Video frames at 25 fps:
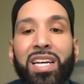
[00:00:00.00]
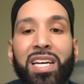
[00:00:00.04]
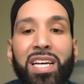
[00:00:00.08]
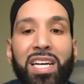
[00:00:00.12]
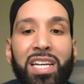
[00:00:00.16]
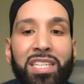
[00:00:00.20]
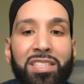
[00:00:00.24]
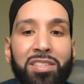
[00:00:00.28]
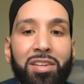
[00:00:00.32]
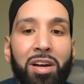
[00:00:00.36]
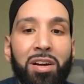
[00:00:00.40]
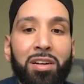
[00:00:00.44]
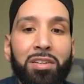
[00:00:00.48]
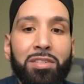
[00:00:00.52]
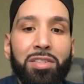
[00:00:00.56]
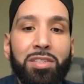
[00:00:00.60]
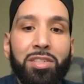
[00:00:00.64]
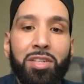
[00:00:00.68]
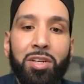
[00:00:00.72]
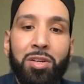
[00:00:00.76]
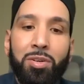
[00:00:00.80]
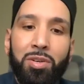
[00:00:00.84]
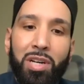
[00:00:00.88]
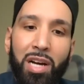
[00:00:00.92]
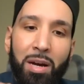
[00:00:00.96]
It's
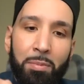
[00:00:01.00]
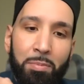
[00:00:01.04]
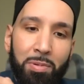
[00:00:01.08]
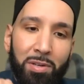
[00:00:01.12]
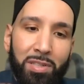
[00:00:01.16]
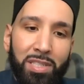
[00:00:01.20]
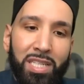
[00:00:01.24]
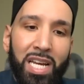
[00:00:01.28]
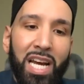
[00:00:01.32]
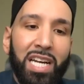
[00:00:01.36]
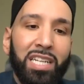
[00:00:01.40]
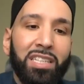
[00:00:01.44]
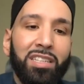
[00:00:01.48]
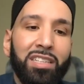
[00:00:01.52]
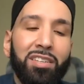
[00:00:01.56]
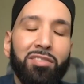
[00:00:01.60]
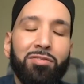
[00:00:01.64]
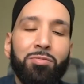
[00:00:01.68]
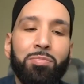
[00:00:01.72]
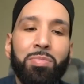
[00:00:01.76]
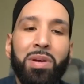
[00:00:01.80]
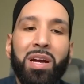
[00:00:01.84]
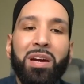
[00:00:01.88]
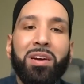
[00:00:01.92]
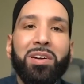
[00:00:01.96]
also a
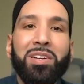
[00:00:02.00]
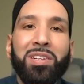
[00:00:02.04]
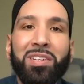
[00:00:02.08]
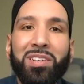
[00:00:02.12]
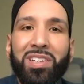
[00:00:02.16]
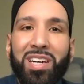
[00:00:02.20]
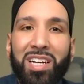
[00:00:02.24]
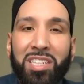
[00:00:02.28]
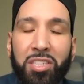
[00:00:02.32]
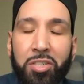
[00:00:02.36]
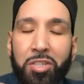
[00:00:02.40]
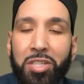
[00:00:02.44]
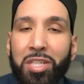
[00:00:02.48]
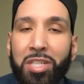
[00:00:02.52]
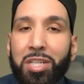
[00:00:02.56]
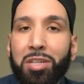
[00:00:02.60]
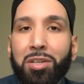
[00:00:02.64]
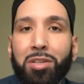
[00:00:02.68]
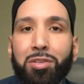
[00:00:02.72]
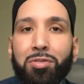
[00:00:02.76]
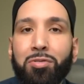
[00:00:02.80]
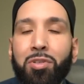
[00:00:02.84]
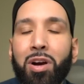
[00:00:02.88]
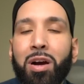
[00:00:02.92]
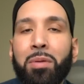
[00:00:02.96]
protective barrier, a
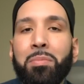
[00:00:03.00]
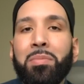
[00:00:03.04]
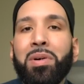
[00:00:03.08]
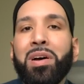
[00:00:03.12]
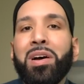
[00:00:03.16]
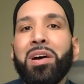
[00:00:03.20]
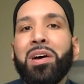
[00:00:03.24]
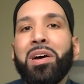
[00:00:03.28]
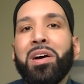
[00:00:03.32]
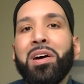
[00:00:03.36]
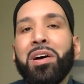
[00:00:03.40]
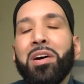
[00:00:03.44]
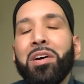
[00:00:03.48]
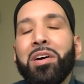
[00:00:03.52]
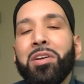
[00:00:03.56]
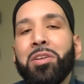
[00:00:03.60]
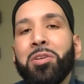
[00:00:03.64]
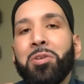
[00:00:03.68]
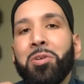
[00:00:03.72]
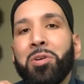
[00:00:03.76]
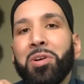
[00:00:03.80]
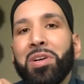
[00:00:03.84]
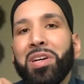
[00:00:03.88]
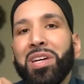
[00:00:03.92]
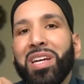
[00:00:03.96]
shield from
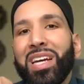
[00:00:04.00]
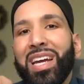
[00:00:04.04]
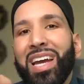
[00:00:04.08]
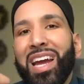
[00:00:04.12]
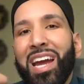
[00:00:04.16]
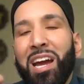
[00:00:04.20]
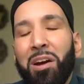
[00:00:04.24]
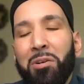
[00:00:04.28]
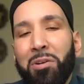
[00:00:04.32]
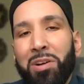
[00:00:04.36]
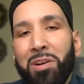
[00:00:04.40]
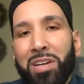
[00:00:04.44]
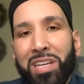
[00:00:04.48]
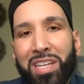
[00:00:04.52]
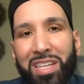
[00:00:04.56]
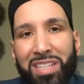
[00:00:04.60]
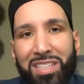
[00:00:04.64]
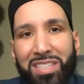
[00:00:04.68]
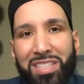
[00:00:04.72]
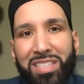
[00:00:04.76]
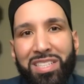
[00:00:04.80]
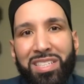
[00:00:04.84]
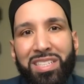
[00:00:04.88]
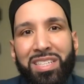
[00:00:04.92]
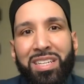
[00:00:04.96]
your
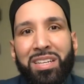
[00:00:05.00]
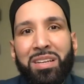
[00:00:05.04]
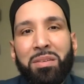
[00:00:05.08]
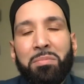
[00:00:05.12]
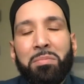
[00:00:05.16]
arrogance.